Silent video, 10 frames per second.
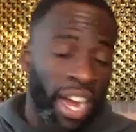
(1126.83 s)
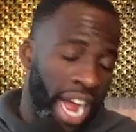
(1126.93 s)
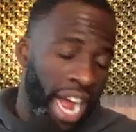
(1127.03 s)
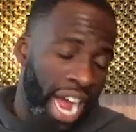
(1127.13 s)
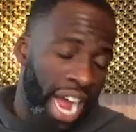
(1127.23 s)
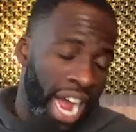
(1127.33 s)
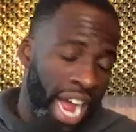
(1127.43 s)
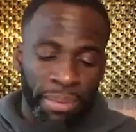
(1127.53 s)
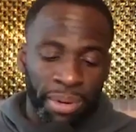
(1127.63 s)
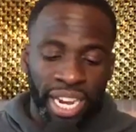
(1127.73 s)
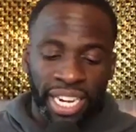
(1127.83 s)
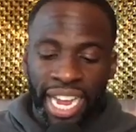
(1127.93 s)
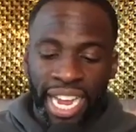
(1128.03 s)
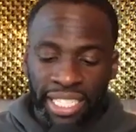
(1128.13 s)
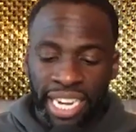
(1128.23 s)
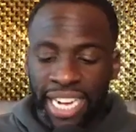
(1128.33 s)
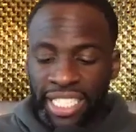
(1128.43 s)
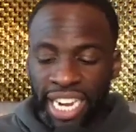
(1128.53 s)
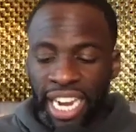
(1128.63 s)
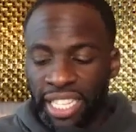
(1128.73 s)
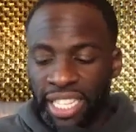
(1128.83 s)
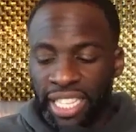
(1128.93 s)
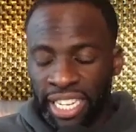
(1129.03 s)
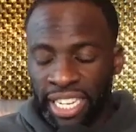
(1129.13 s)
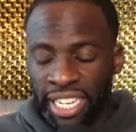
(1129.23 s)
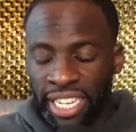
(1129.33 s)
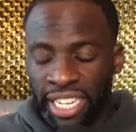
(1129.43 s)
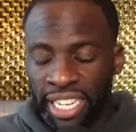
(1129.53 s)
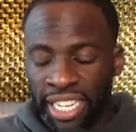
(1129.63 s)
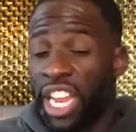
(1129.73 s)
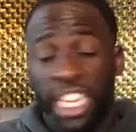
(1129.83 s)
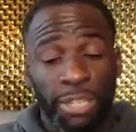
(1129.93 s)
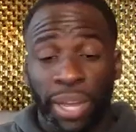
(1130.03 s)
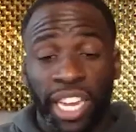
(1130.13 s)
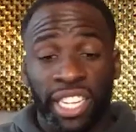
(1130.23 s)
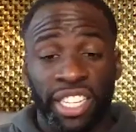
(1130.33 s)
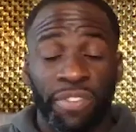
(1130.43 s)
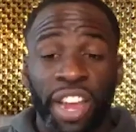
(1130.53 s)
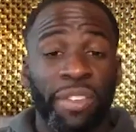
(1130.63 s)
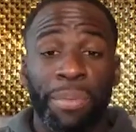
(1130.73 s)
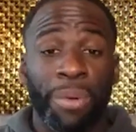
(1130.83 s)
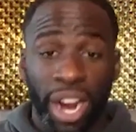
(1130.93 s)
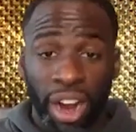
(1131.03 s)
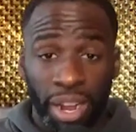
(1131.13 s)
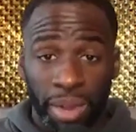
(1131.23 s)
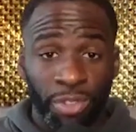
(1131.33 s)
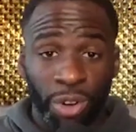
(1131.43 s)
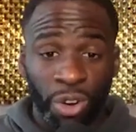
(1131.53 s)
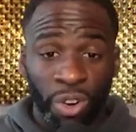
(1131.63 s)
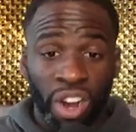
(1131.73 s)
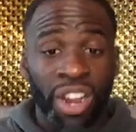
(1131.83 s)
Obviously, Trae played last night. Jonathan didn't play, but he's picking your favorite point guard up full court.